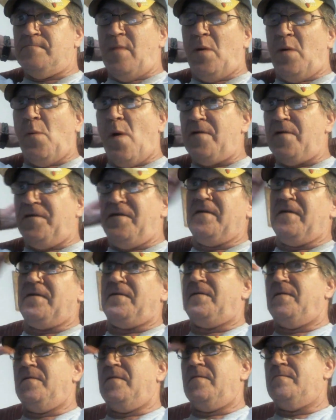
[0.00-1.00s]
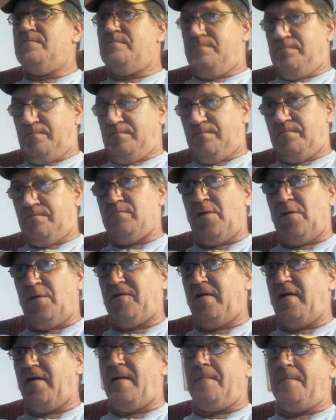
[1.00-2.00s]
But once
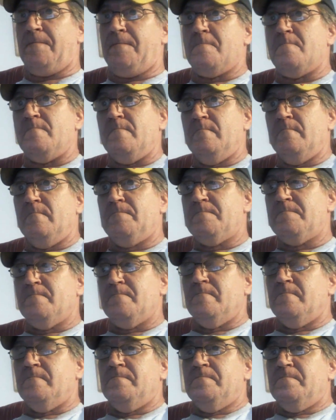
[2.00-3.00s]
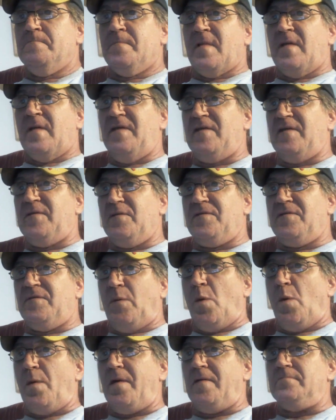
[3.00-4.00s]
again, this was
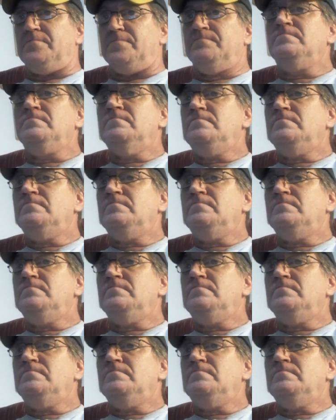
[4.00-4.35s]
thwarted.